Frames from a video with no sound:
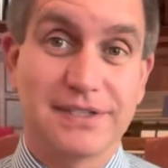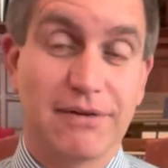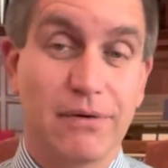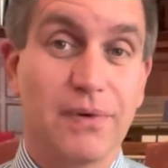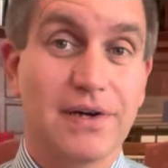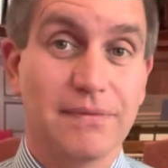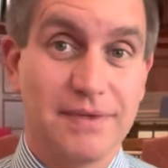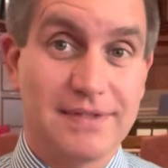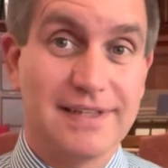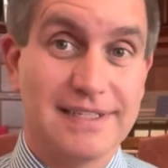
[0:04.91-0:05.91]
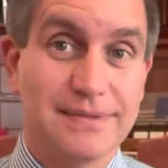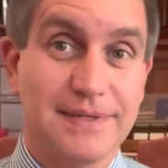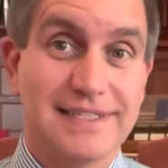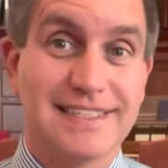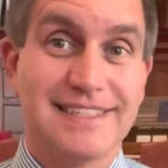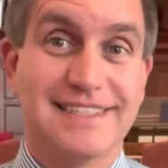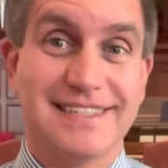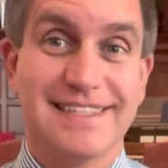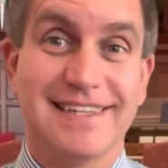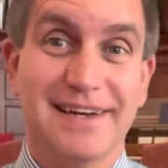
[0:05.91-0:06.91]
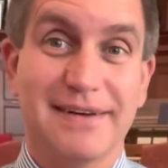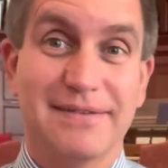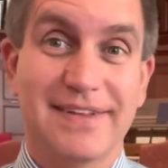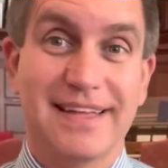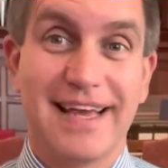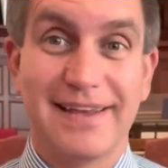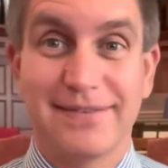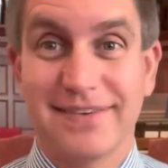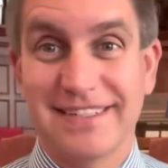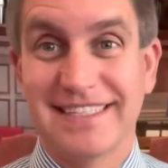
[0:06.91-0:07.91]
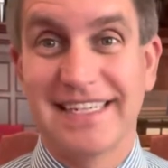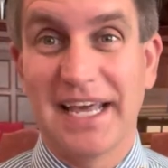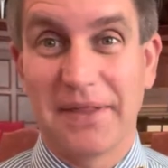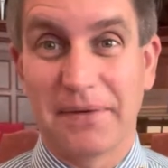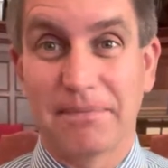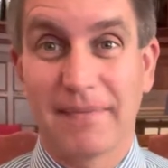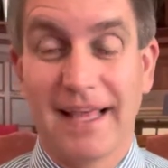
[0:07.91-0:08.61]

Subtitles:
and I want to welcome you to this week's edition of Life Together.